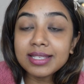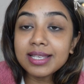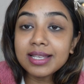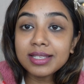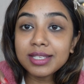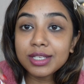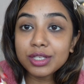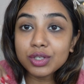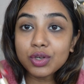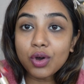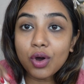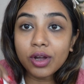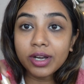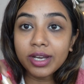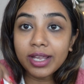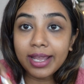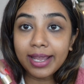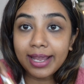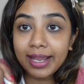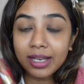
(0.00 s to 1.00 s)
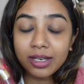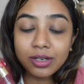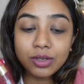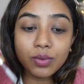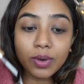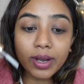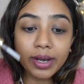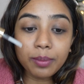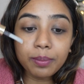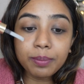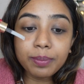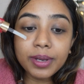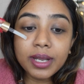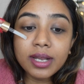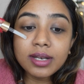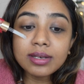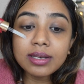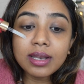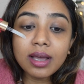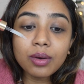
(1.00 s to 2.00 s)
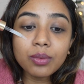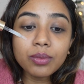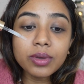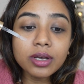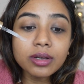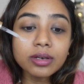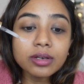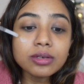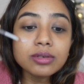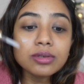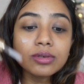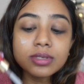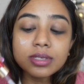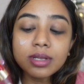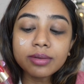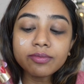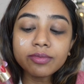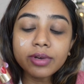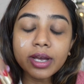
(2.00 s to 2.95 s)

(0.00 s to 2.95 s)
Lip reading: Essence has gone in quite a bit, now we're gonna do some